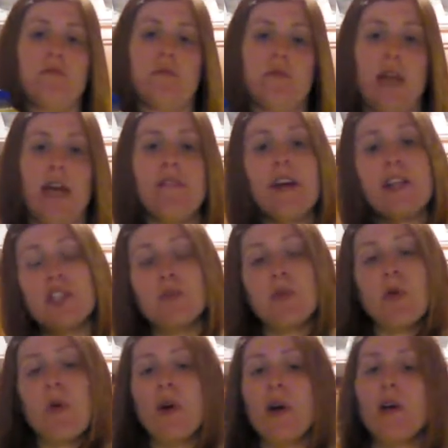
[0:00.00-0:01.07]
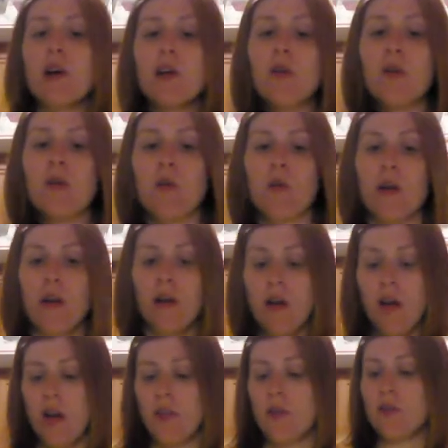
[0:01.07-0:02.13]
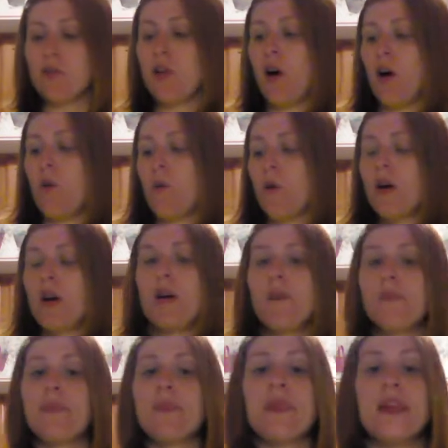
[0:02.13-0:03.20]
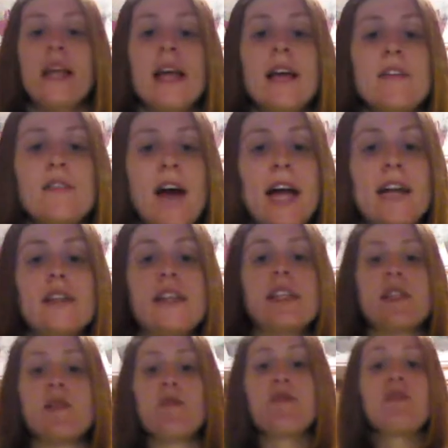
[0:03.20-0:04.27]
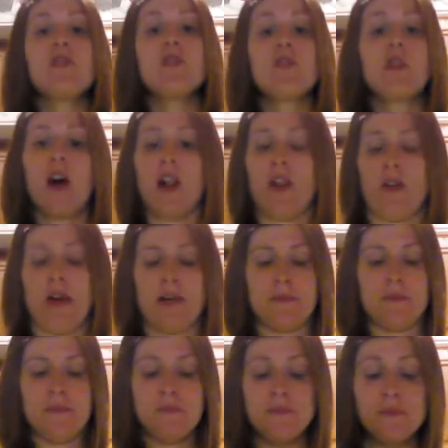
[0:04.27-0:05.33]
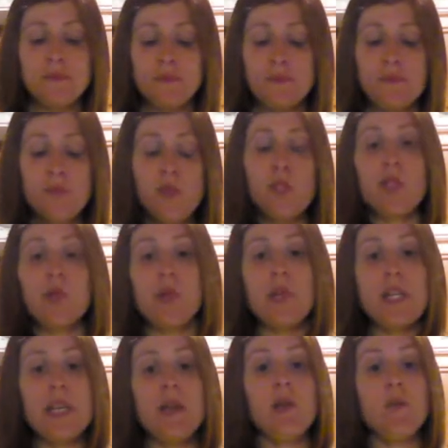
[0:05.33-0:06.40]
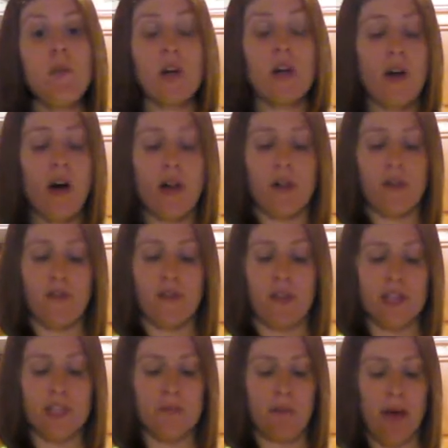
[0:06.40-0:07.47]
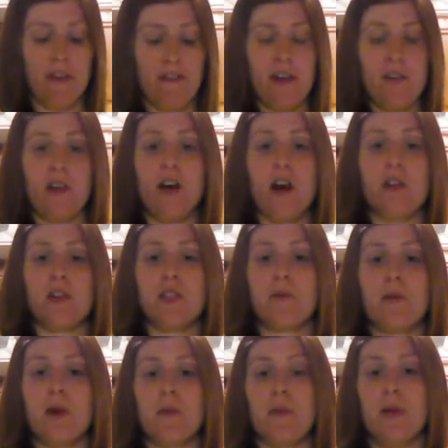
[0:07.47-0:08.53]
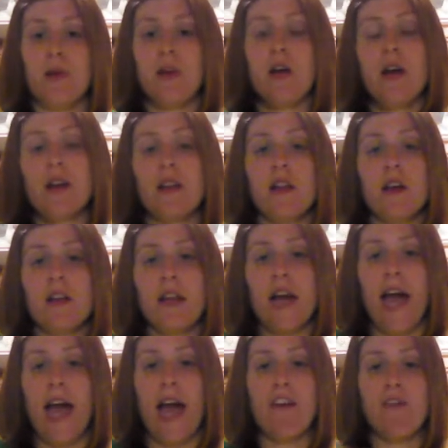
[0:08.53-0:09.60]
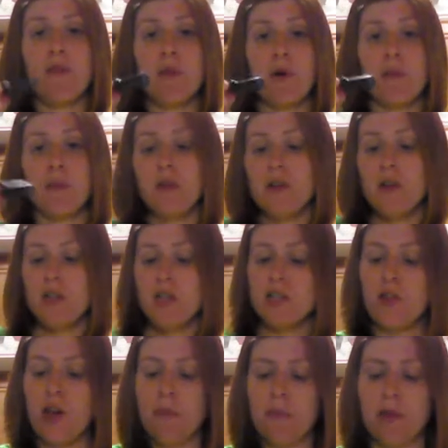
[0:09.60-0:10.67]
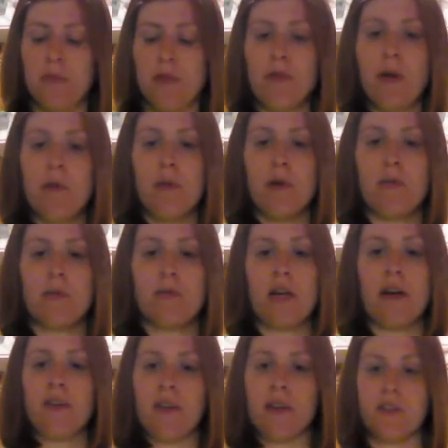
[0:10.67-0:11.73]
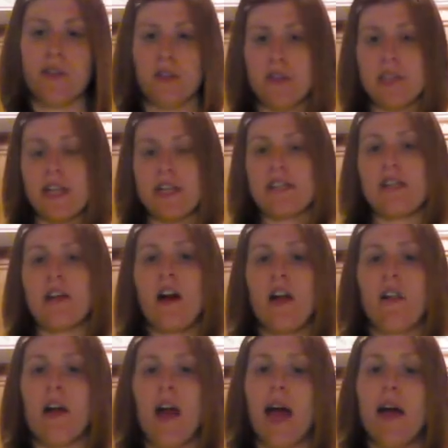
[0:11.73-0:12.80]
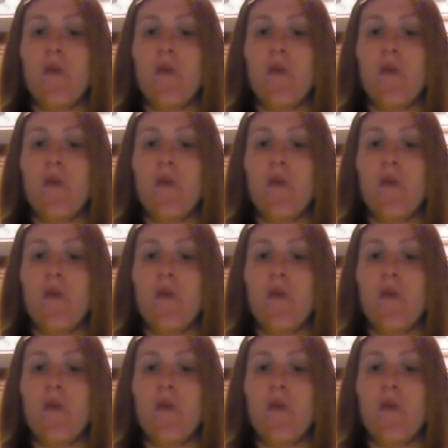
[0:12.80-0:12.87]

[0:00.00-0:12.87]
Okay, vegetable oil, canola oil, those all work. Finally, some food coloring. You only need one color for this. My favorite color is purple. Luckily, I have purple, so I'm going to put my purple down there too because that's the color I